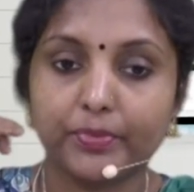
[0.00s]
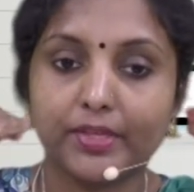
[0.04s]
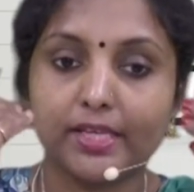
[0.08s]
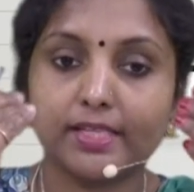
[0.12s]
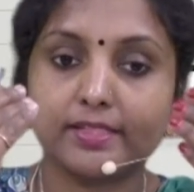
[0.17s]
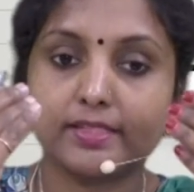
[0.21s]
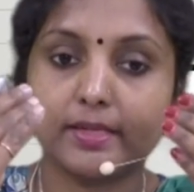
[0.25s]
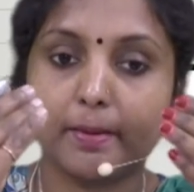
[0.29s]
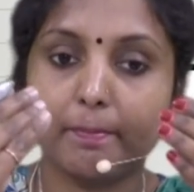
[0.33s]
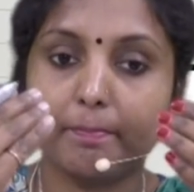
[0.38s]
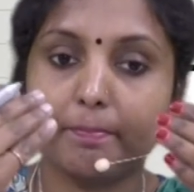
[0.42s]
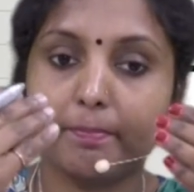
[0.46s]

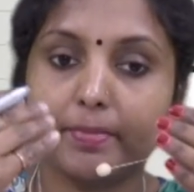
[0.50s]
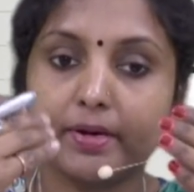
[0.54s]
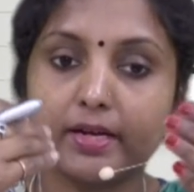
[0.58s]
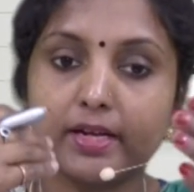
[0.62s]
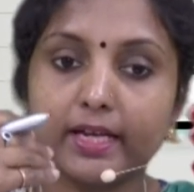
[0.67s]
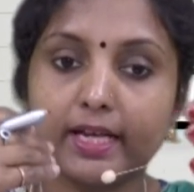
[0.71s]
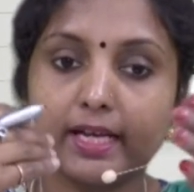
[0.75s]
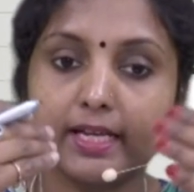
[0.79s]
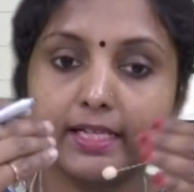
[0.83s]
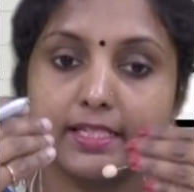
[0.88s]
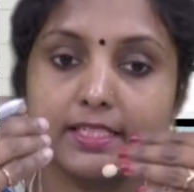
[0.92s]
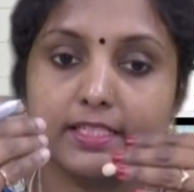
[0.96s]

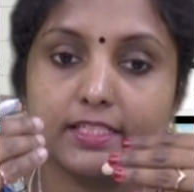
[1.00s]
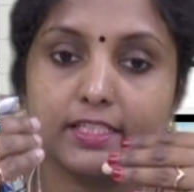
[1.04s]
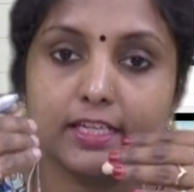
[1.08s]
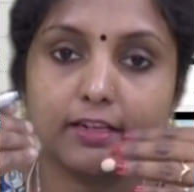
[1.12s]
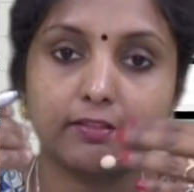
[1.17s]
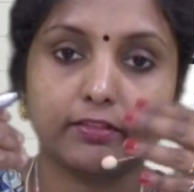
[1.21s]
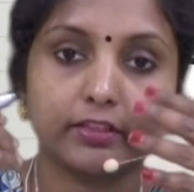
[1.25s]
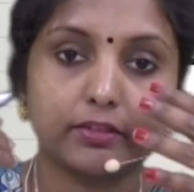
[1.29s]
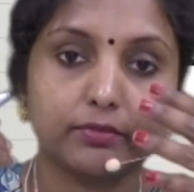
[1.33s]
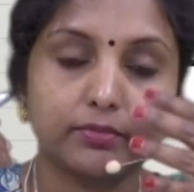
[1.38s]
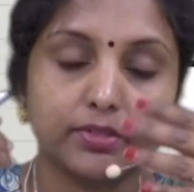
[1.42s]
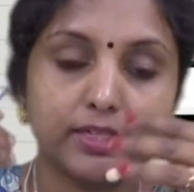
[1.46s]
Sampark
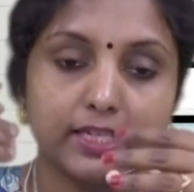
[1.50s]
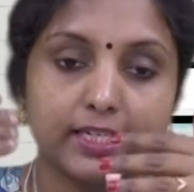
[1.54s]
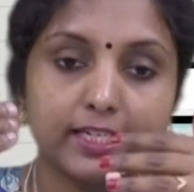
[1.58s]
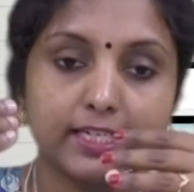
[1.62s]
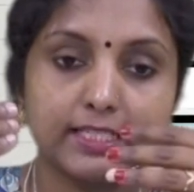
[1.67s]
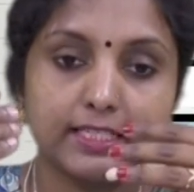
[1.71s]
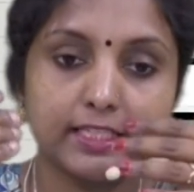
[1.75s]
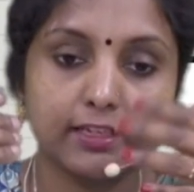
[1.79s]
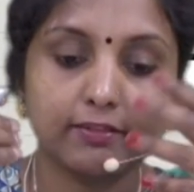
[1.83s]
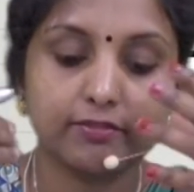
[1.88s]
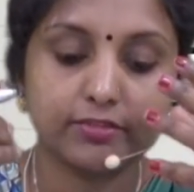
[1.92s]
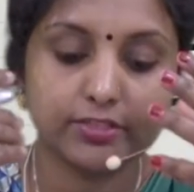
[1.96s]
itself, the word
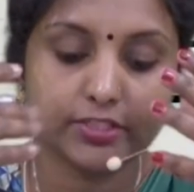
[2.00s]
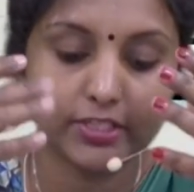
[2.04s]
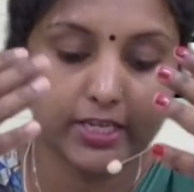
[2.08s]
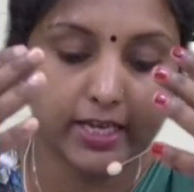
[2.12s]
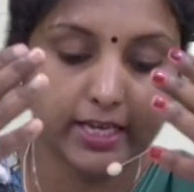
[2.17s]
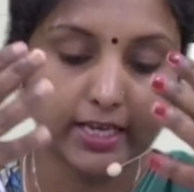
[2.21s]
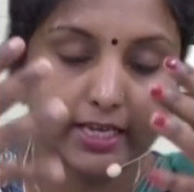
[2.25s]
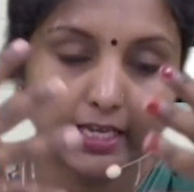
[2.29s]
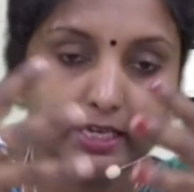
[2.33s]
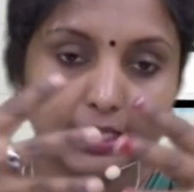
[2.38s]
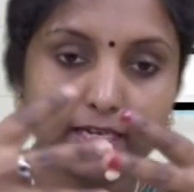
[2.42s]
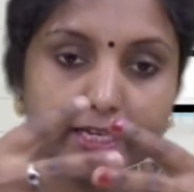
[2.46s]
itself
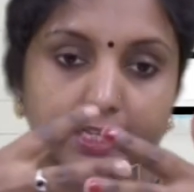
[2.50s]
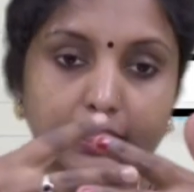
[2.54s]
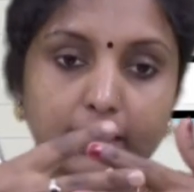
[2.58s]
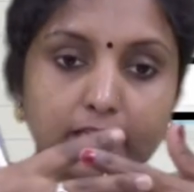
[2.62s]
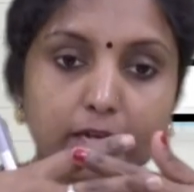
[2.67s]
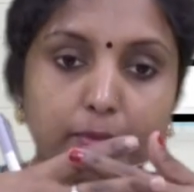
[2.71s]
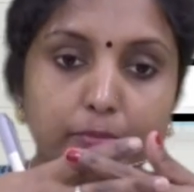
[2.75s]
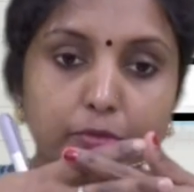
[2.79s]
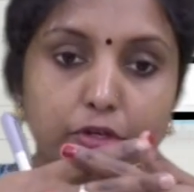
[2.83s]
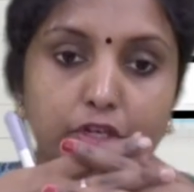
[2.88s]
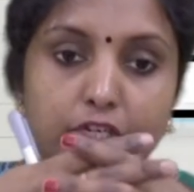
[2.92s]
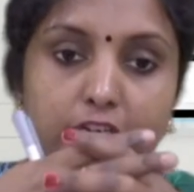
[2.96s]
saying like the
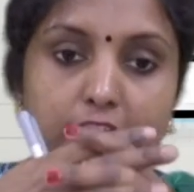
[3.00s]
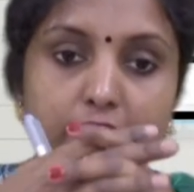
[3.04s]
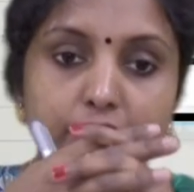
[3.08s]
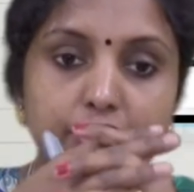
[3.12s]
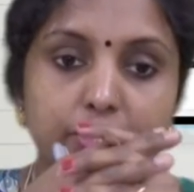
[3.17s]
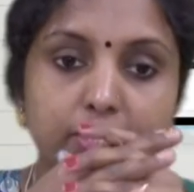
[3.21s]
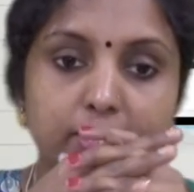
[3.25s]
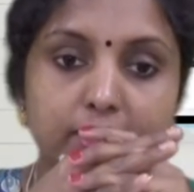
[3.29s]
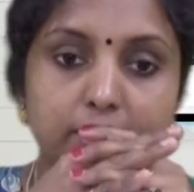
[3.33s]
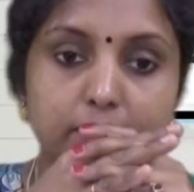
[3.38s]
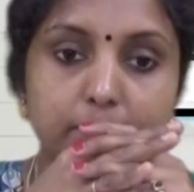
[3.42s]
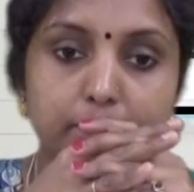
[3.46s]

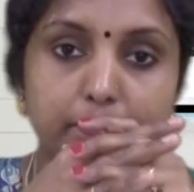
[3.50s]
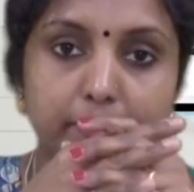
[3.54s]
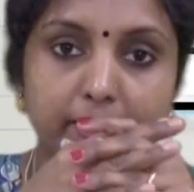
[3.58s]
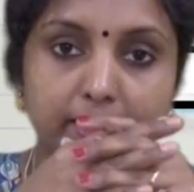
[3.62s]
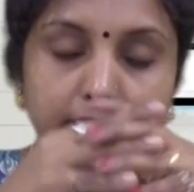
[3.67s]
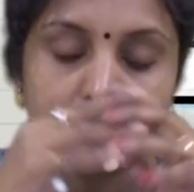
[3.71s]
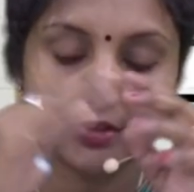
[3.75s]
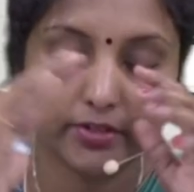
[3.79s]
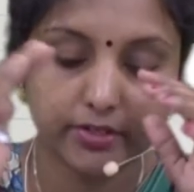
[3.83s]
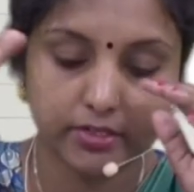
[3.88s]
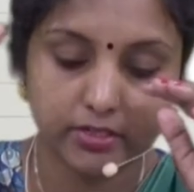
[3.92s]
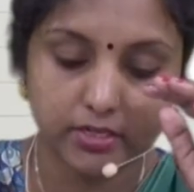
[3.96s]
communication is
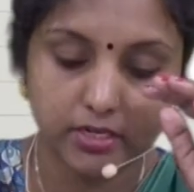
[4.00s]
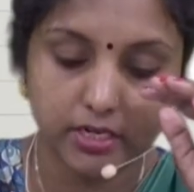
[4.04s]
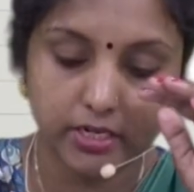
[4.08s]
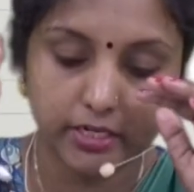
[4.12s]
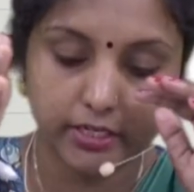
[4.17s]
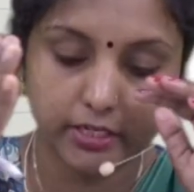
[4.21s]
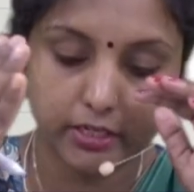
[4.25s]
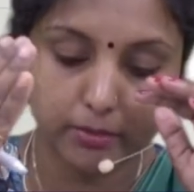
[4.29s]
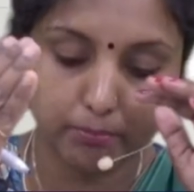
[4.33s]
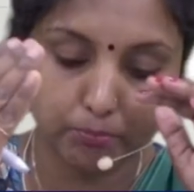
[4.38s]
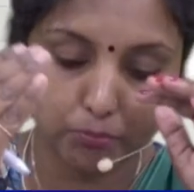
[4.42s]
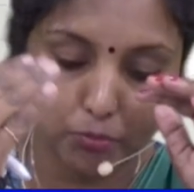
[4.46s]
built
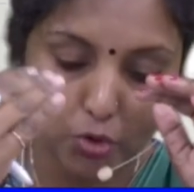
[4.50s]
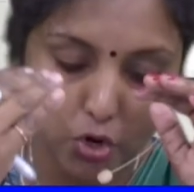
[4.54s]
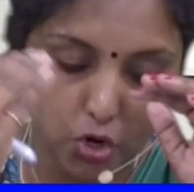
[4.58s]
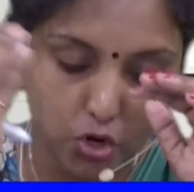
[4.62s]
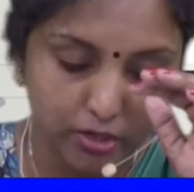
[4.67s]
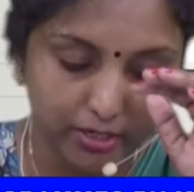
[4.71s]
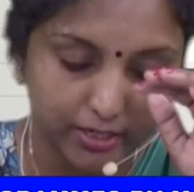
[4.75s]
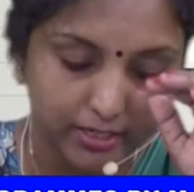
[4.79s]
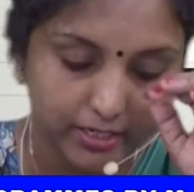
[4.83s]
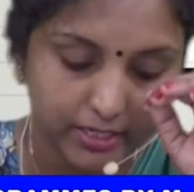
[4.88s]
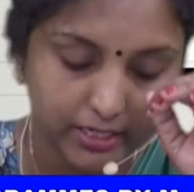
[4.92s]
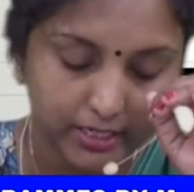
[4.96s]

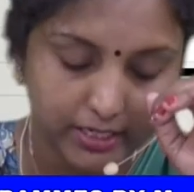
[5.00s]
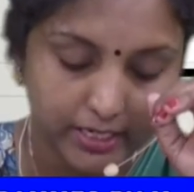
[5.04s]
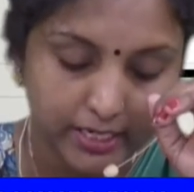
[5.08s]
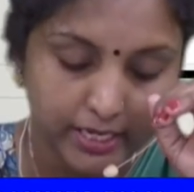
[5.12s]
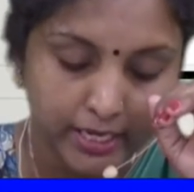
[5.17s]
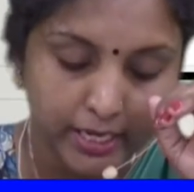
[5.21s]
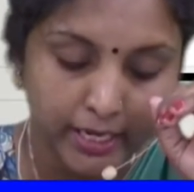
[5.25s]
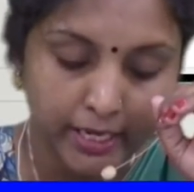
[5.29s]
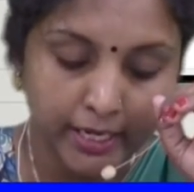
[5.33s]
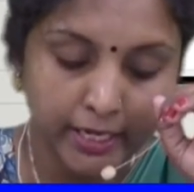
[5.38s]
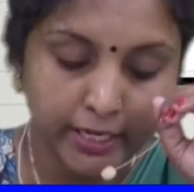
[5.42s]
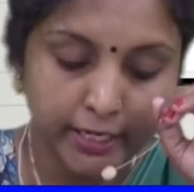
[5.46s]
among,
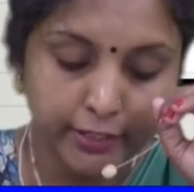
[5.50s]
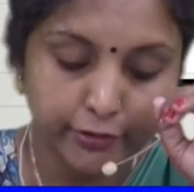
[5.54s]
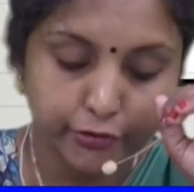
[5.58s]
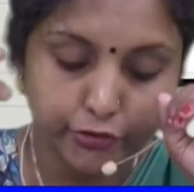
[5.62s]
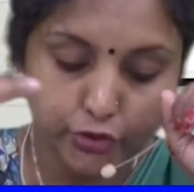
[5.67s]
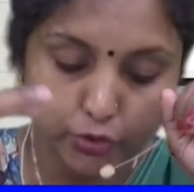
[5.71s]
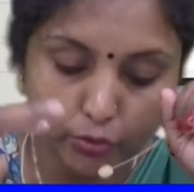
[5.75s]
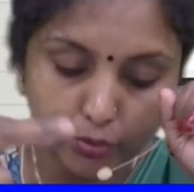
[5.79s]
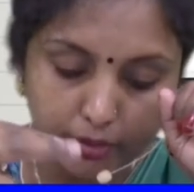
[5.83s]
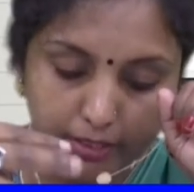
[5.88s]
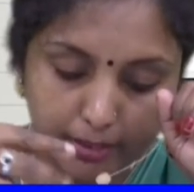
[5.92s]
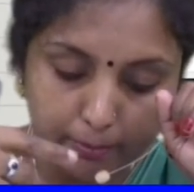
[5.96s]

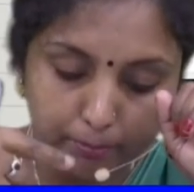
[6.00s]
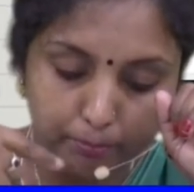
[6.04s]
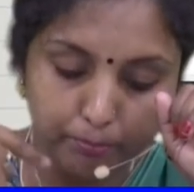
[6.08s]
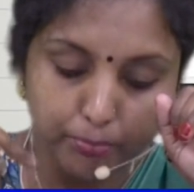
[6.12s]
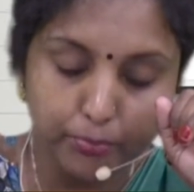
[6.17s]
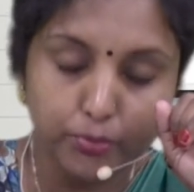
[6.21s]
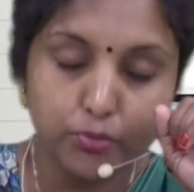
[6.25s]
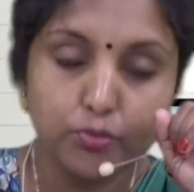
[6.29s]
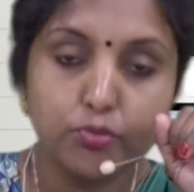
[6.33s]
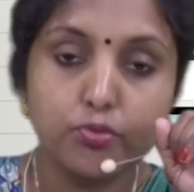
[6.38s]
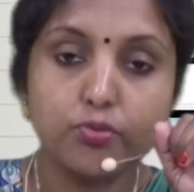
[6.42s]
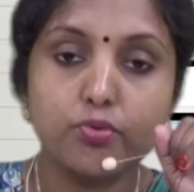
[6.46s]
to
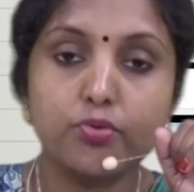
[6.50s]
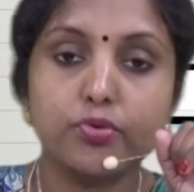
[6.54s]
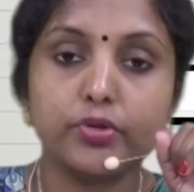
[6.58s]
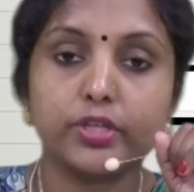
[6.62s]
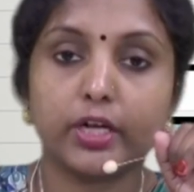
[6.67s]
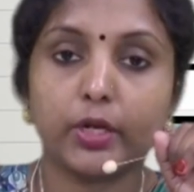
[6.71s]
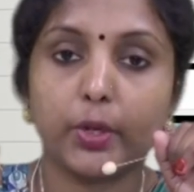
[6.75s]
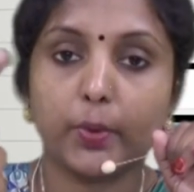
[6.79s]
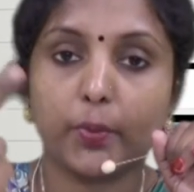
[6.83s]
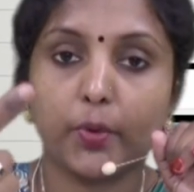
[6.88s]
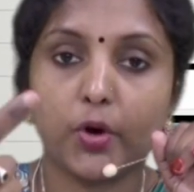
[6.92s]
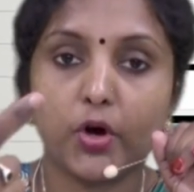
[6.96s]
improve
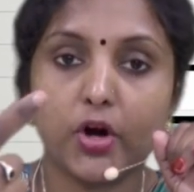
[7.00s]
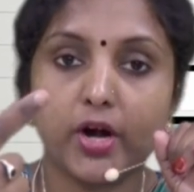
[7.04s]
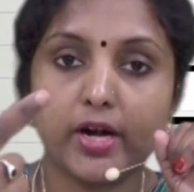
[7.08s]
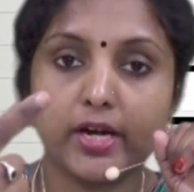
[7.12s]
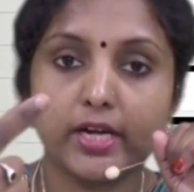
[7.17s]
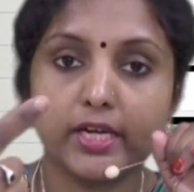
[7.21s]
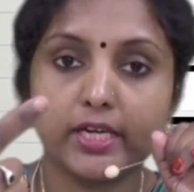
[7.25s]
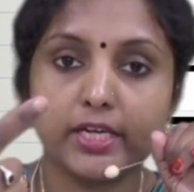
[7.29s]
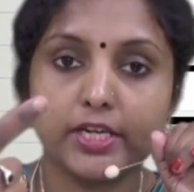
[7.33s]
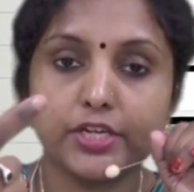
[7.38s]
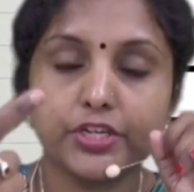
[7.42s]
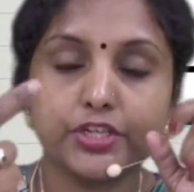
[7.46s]
the
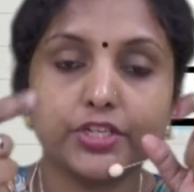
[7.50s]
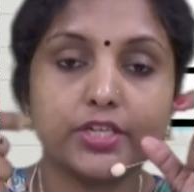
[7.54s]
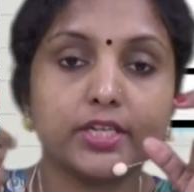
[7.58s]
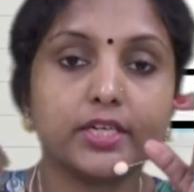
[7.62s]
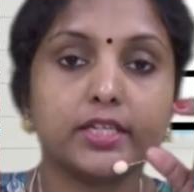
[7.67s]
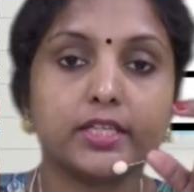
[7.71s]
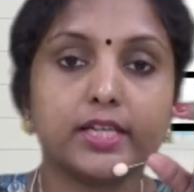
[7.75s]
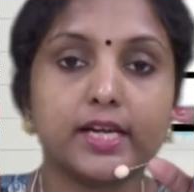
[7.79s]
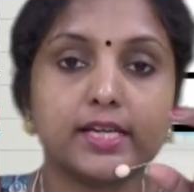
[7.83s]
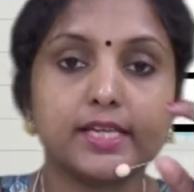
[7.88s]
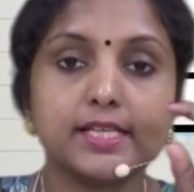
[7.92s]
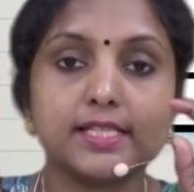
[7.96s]

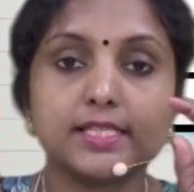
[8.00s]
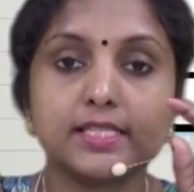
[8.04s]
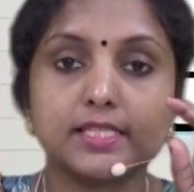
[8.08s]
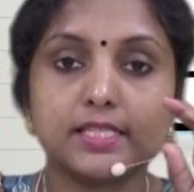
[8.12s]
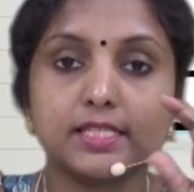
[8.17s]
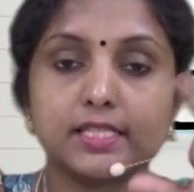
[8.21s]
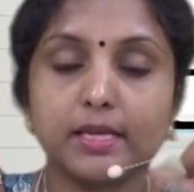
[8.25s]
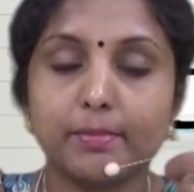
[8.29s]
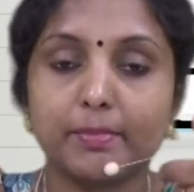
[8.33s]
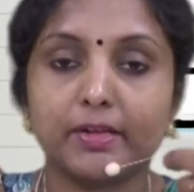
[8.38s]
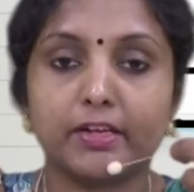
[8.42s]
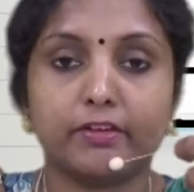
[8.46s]
coordination, that is
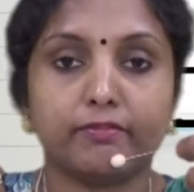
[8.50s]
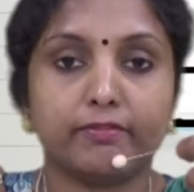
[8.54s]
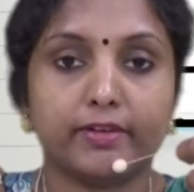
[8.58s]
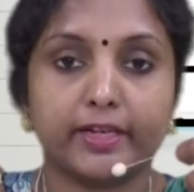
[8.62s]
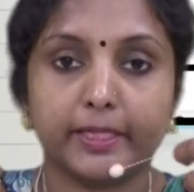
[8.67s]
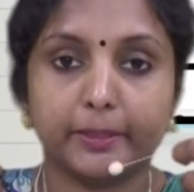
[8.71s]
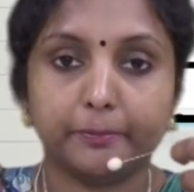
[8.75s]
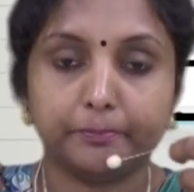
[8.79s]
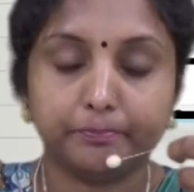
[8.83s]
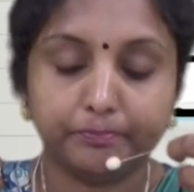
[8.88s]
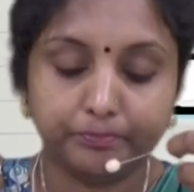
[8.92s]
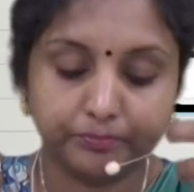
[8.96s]

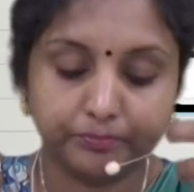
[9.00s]
Samanvay.